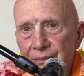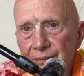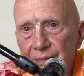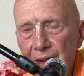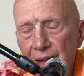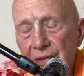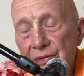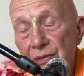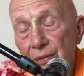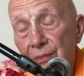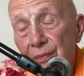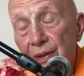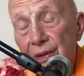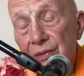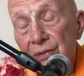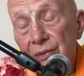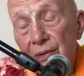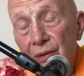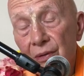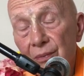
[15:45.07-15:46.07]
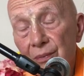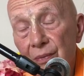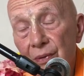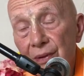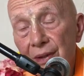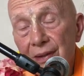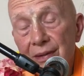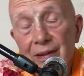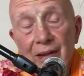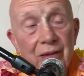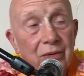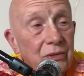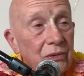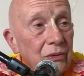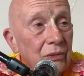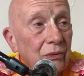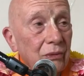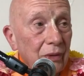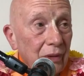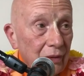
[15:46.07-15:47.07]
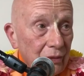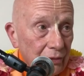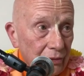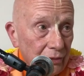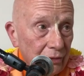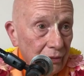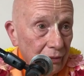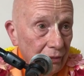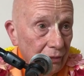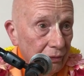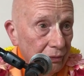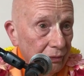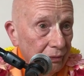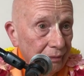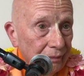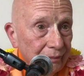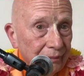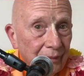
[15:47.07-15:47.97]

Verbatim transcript: And it's a big ceremony. It takes two years to do.